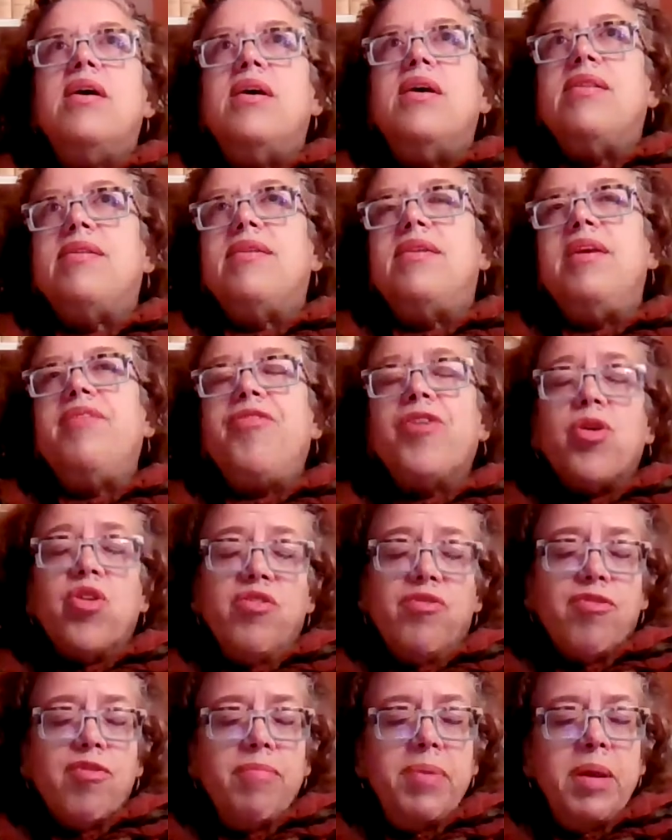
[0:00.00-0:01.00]
it's
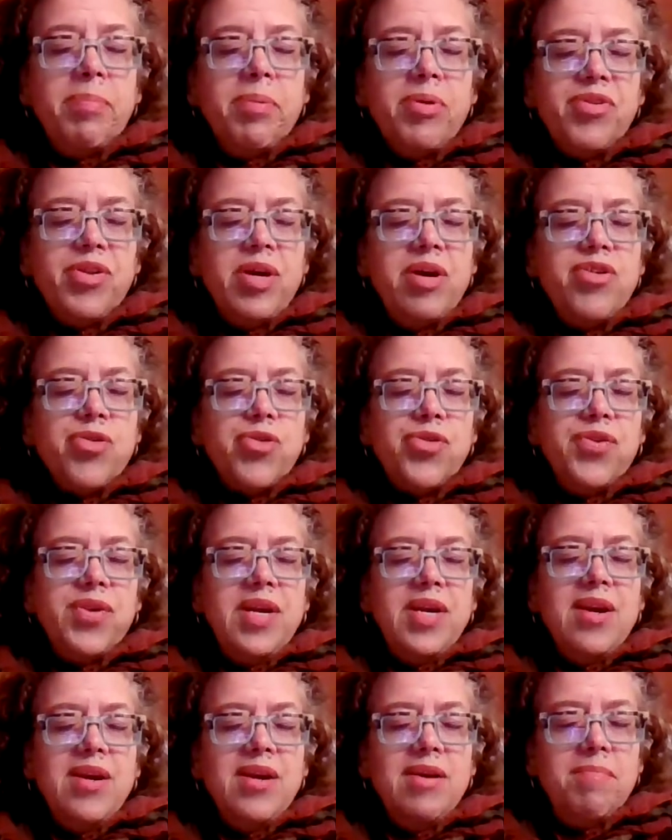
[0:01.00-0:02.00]
difficult for people to
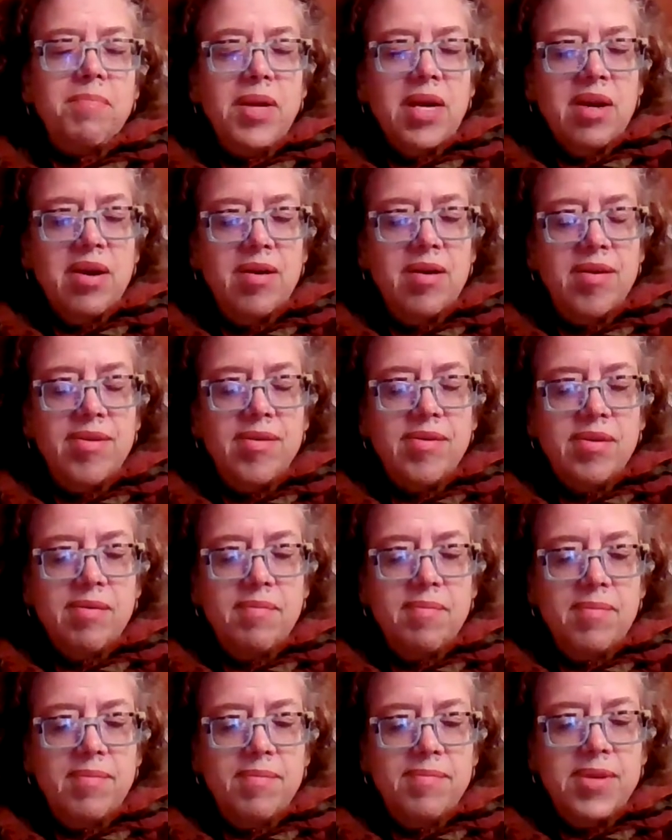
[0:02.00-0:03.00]
understand it because
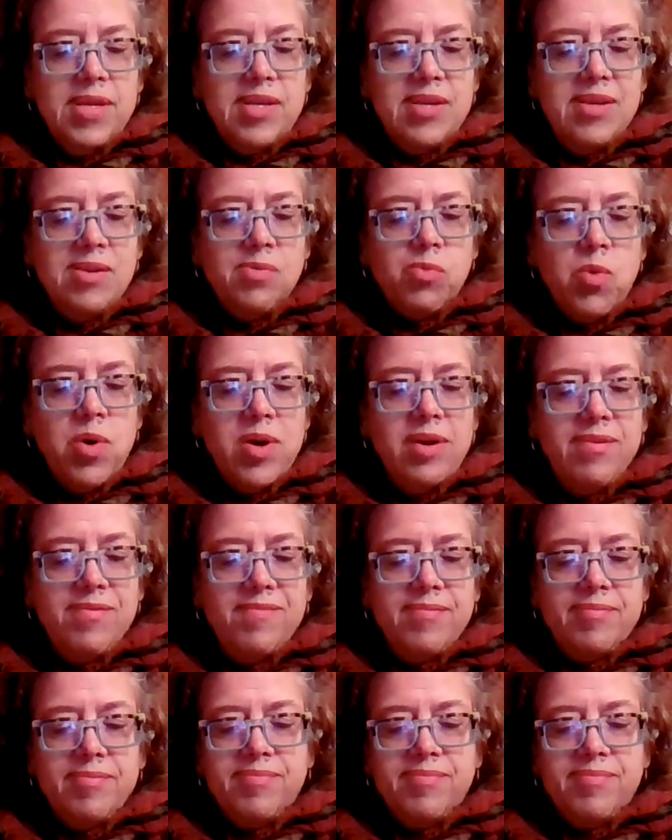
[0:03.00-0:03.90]
this is one of